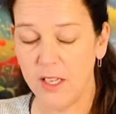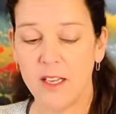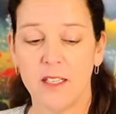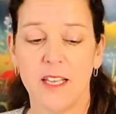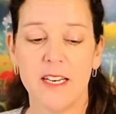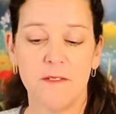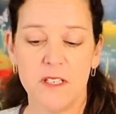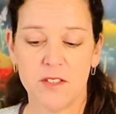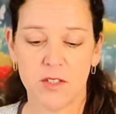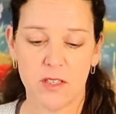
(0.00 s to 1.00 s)
A lot of
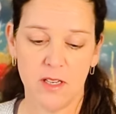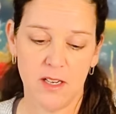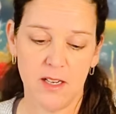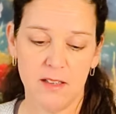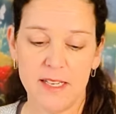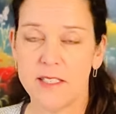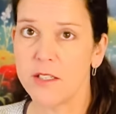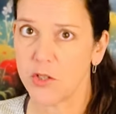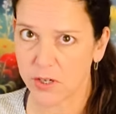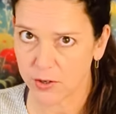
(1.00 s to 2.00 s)
this uh, is
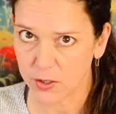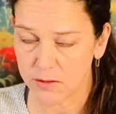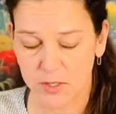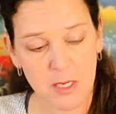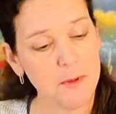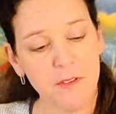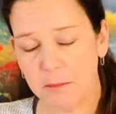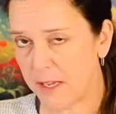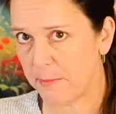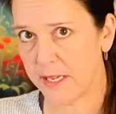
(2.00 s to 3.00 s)
internal, some of it
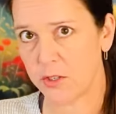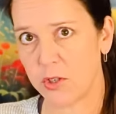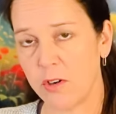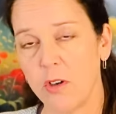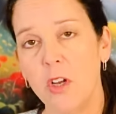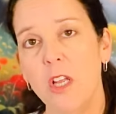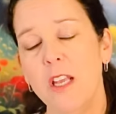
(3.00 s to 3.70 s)
might be external.